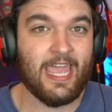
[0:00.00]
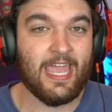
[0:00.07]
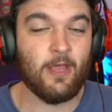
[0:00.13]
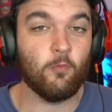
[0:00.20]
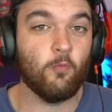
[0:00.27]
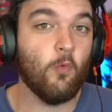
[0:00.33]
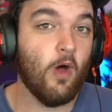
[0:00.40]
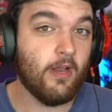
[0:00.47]

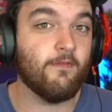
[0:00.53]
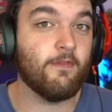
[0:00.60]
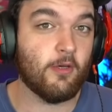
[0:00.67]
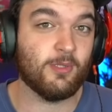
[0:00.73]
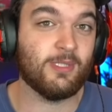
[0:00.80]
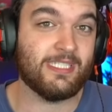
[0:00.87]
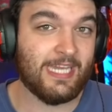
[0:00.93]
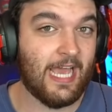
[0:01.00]
And one of
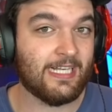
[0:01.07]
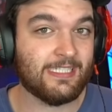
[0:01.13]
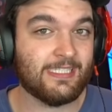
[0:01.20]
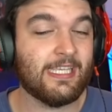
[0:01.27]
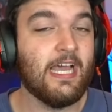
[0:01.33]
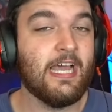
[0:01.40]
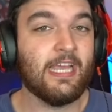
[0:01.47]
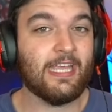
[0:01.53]
those
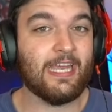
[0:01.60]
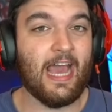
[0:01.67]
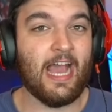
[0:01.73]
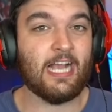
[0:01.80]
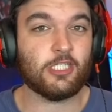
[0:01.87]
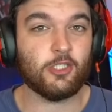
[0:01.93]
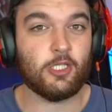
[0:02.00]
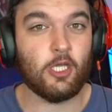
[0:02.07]
decks can
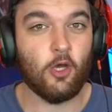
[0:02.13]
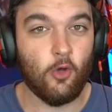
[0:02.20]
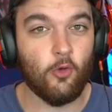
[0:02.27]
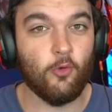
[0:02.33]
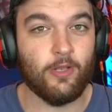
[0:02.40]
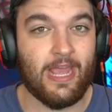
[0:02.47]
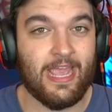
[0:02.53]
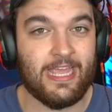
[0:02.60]
actually
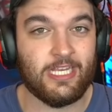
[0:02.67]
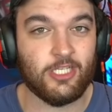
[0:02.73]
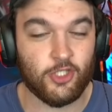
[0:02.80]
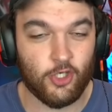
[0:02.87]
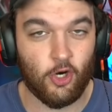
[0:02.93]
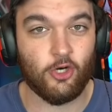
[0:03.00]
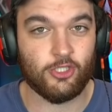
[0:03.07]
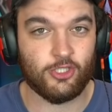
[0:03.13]
hold a
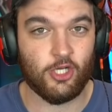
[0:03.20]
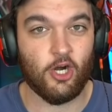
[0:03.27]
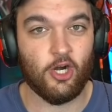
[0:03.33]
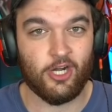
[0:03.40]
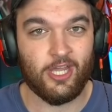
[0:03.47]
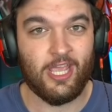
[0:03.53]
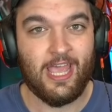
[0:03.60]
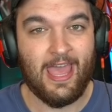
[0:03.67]

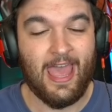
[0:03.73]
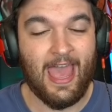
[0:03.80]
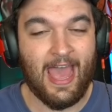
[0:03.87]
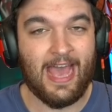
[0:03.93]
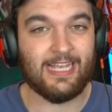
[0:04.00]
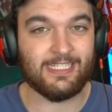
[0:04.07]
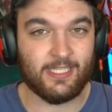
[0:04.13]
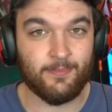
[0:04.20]
Charizard
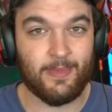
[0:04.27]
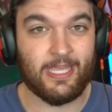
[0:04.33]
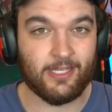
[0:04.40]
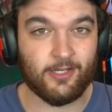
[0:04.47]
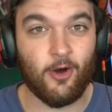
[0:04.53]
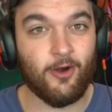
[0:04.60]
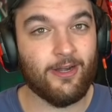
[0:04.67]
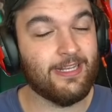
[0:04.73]
as the main
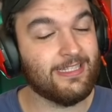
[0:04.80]
card.